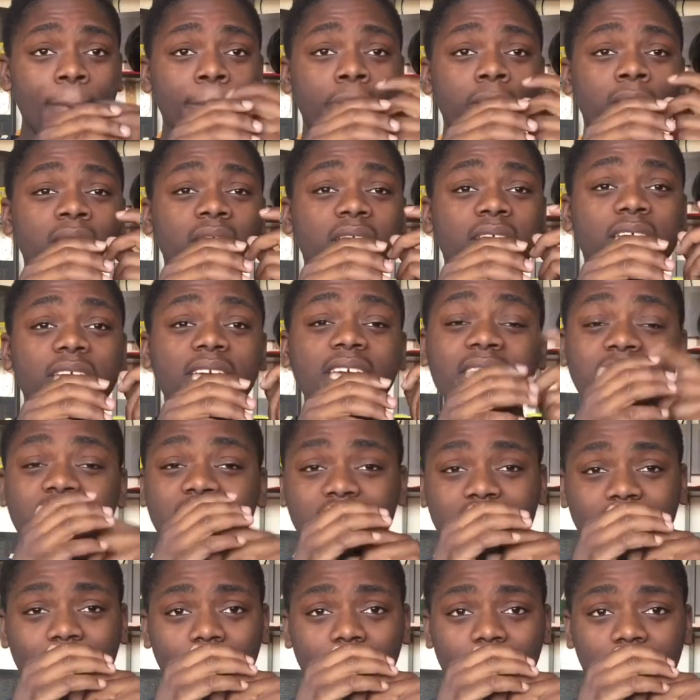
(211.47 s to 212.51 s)
pulling
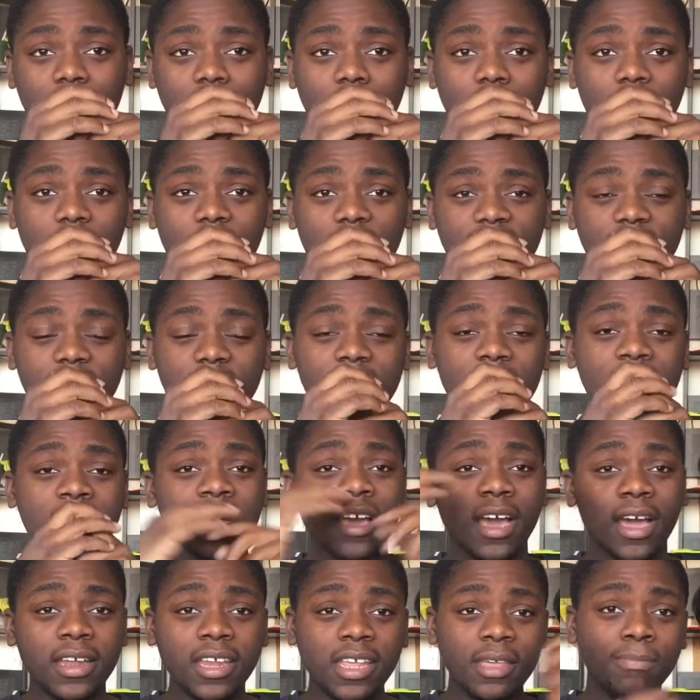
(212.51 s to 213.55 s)
his arm off,
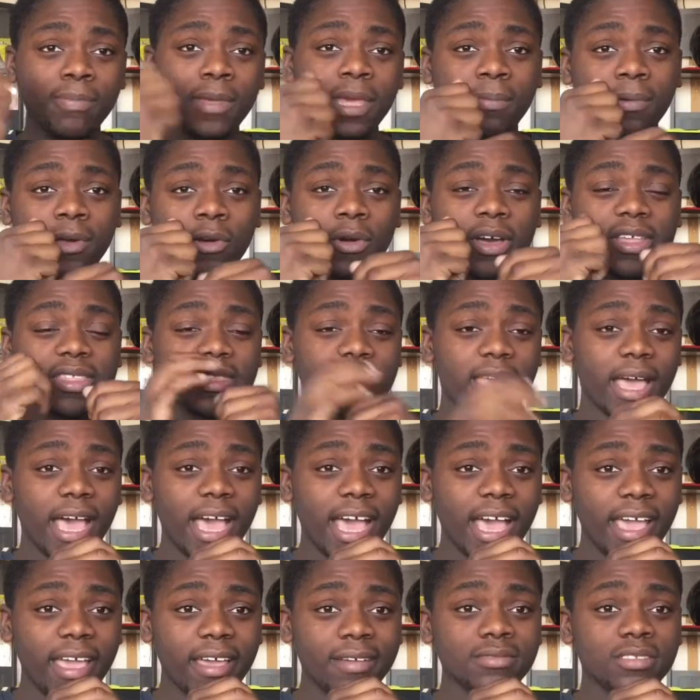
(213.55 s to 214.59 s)
cutting people with
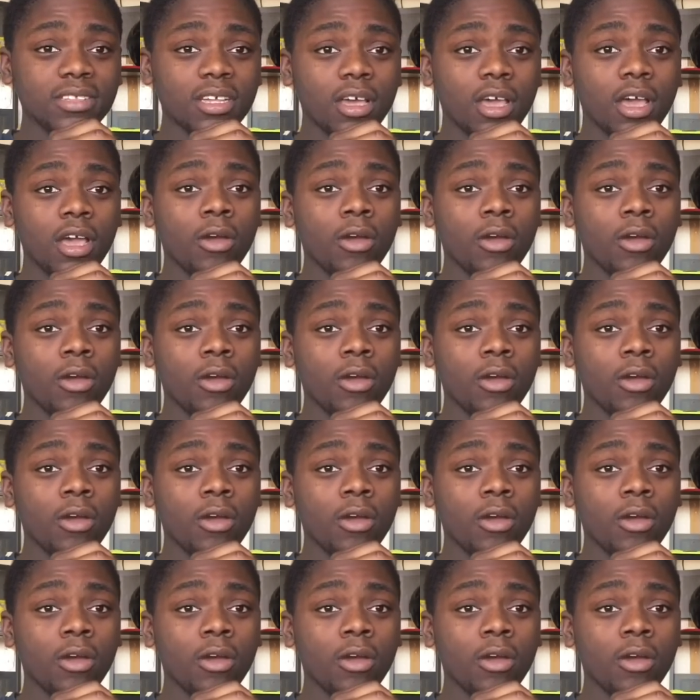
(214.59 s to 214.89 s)
knives.